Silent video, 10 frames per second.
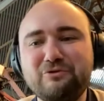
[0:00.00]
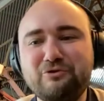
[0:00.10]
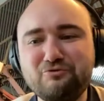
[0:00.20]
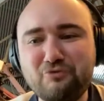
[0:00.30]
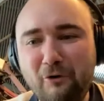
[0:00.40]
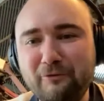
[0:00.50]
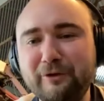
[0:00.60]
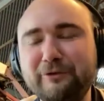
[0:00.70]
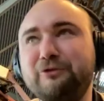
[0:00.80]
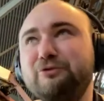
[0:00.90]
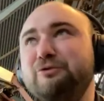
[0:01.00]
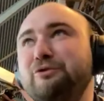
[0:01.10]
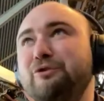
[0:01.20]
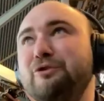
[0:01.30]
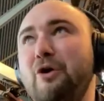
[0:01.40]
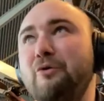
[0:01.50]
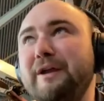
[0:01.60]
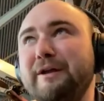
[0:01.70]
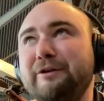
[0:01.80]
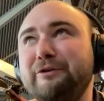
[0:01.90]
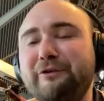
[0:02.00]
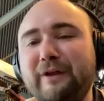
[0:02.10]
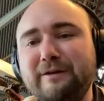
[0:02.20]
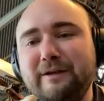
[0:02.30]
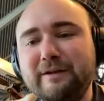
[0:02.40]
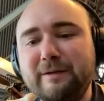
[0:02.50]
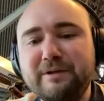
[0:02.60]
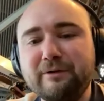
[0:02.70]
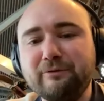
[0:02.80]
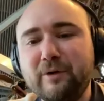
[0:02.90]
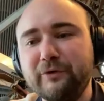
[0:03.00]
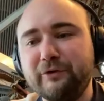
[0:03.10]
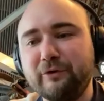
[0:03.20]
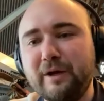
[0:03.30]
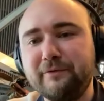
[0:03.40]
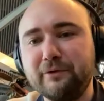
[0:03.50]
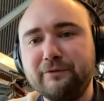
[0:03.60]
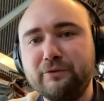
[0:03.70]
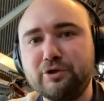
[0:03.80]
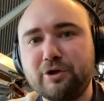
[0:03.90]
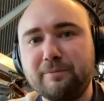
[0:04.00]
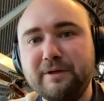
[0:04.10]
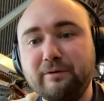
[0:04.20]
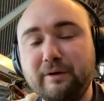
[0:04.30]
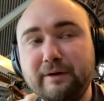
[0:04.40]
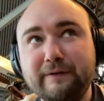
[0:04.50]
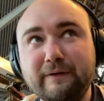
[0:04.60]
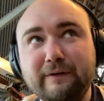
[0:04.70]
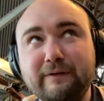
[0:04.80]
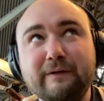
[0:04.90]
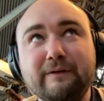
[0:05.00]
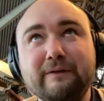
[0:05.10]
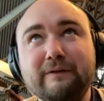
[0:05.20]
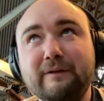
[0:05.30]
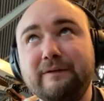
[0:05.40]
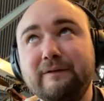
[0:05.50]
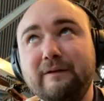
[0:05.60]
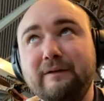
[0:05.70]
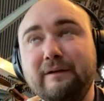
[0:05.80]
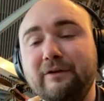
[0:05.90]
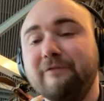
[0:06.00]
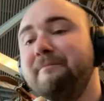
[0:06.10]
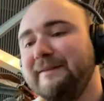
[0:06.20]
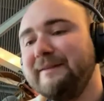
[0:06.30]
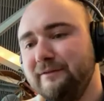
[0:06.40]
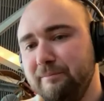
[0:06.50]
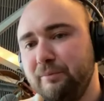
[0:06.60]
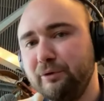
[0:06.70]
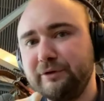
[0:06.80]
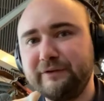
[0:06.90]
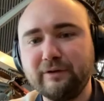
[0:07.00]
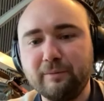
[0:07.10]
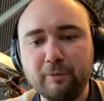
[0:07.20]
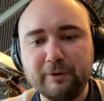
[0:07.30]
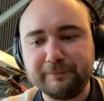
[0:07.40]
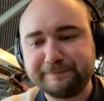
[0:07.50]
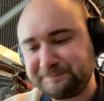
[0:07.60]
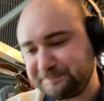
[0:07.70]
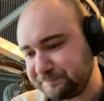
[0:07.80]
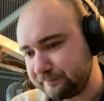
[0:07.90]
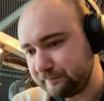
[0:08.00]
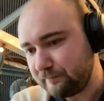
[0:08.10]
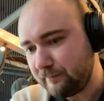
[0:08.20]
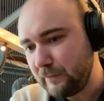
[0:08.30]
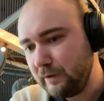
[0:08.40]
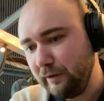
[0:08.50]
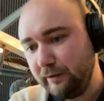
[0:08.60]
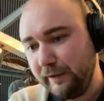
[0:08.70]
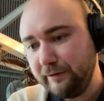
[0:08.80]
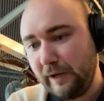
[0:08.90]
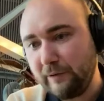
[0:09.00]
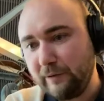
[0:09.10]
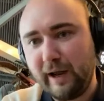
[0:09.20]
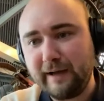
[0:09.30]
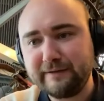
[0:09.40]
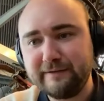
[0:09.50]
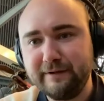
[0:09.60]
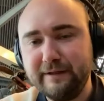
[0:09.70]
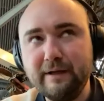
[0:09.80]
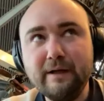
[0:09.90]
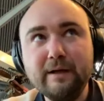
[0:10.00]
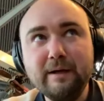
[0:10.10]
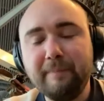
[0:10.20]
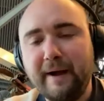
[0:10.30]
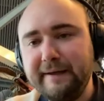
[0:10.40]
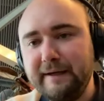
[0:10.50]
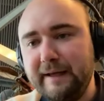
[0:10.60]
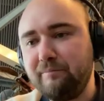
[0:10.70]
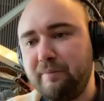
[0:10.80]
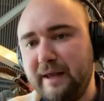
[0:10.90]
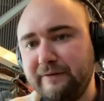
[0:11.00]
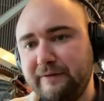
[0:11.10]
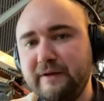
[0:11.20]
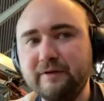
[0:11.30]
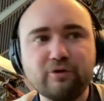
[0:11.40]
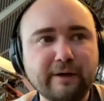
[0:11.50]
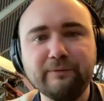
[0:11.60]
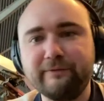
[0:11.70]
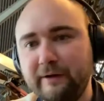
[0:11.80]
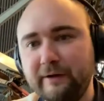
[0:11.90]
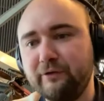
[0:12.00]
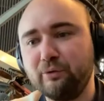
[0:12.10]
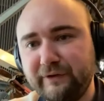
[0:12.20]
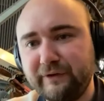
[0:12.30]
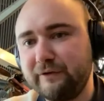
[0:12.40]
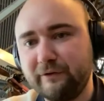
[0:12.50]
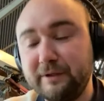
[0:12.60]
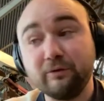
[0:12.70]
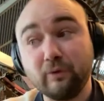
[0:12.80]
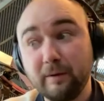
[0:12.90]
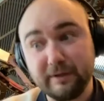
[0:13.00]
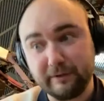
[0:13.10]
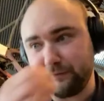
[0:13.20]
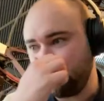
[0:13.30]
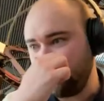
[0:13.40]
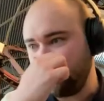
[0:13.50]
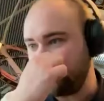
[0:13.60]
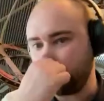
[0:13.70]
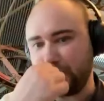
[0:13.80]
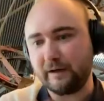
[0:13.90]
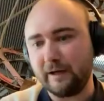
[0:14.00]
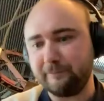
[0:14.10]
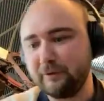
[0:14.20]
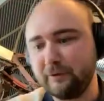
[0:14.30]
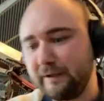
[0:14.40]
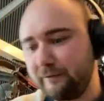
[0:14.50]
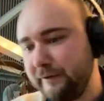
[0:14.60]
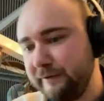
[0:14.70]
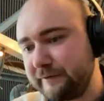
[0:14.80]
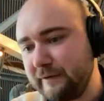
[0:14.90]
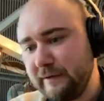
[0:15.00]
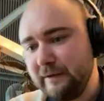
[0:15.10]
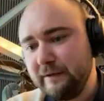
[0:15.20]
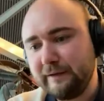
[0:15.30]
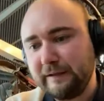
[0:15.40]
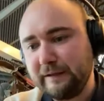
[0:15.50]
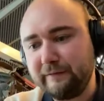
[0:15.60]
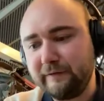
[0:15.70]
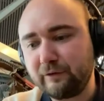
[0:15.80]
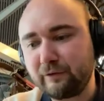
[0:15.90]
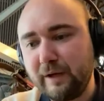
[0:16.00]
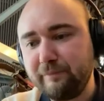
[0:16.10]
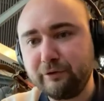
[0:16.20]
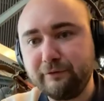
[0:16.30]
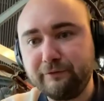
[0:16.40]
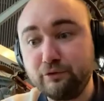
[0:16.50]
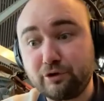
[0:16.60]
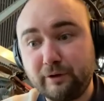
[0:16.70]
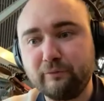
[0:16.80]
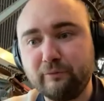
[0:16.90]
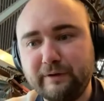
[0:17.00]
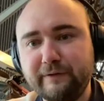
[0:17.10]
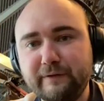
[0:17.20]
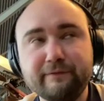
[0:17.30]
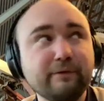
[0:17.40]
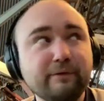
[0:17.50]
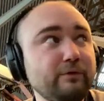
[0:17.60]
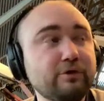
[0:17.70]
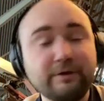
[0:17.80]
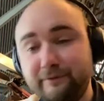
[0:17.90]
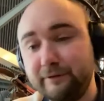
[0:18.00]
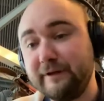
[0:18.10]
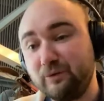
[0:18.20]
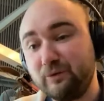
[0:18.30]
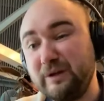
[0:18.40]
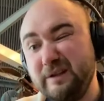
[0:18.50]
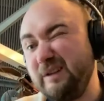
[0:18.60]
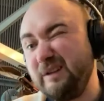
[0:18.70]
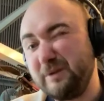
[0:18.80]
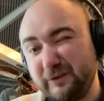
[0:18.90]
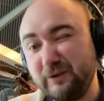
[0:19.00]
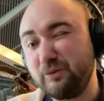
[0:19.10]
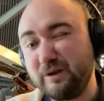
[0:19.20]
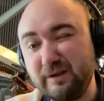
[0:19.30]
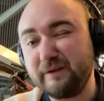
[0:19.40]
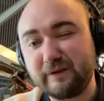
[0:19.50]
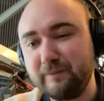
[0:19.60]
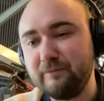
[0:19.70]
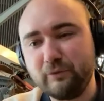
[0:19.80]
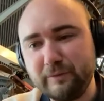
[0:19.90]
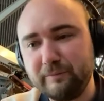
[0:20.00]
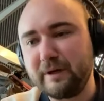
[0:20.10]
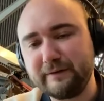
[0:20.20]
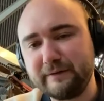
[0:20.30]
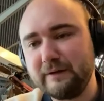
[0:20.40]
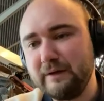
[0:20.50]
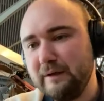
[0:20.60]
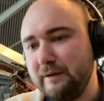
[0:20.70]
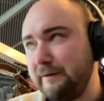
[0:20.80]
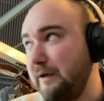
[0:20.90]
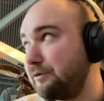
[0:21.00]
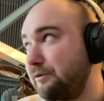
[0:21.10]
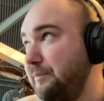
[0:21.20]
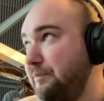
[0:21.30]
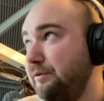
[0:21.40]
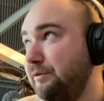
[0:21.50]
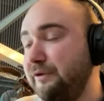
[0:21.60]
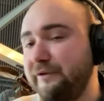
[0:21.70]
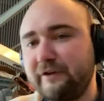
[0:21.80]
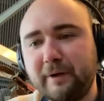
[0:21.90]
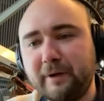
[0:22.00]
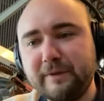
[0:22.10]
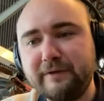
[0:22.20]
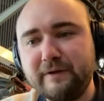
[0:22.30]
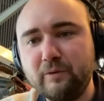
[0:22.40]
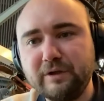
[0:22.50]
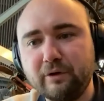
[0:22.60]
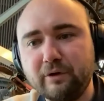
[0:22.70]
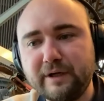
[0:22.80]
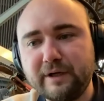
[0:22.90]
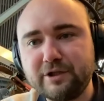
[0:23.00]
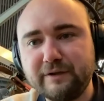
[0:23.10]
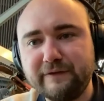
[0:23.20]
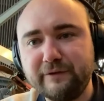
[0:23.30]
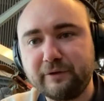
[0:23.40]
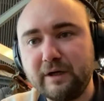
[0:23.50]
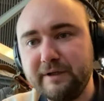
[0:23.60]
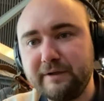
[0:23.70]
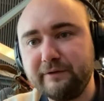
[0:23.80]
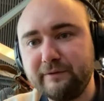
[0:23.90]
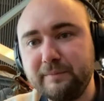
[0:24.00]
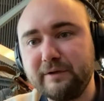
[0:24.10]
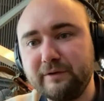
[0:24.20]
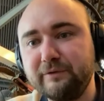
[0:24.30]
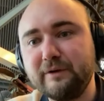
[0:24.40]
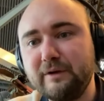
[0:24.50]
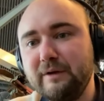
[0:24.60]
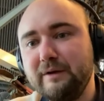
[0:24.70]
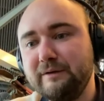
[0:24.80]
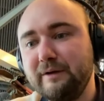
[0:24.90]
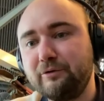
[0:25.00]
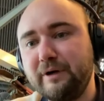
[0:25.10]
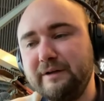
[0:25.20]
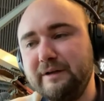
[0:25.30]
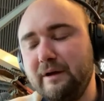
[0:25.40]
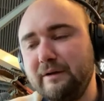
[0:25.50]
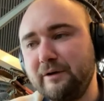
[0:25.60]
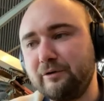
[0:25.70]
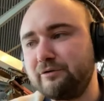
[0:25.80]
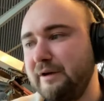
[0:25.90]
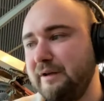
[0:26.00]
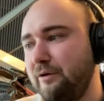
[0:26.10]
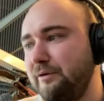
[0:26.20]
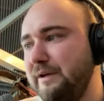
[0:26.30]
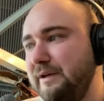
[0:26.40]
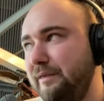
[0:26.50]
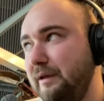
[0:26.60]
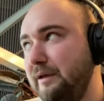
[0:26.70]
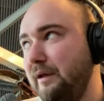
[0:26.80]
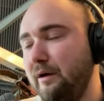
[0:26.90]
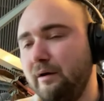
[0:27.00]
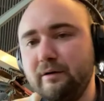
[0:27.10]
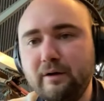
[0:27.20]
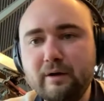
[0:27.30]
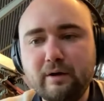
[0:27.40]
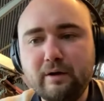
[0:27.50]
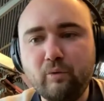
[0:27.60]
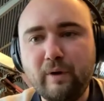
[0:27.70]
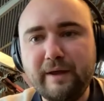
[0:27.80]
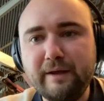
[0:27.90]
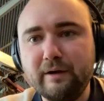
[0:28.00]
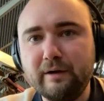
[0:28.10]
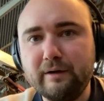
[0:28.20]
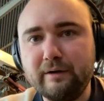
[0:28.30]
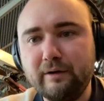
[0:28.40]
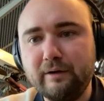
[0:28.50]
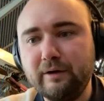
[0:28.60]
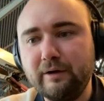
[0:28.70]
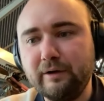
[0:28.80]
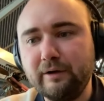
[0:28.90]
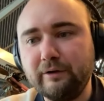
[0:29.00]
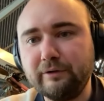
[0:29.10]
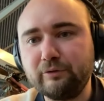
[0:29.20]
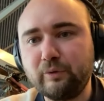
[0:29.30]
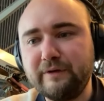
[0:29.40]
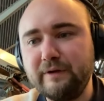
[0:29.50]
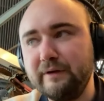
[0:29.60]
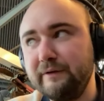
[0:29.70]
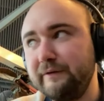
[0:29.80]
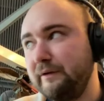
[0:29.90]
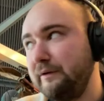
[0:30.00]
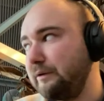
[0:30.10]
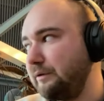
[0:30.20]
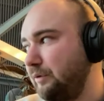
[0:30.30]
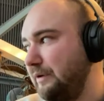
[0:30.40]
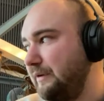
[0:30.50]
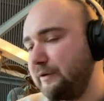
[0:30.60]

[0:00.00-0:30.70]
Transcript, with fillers: drove us to knowing and understanding that Pinot Noir was a grape for the future. Pinot Noir, it's it's it's it's it's of massive importance at the moment uh, and and we're actively buying land, planting, trying to find sourcings of Pinot Noir because because we are absolutely convinced that this is a grape for the future. And when I say for the future, for the next 20 years, because in 20 years' time we might there are already producers experimenting with Grenache and Syrah because because they already uh, they're already thinking uh, away uh, another 20 years another 20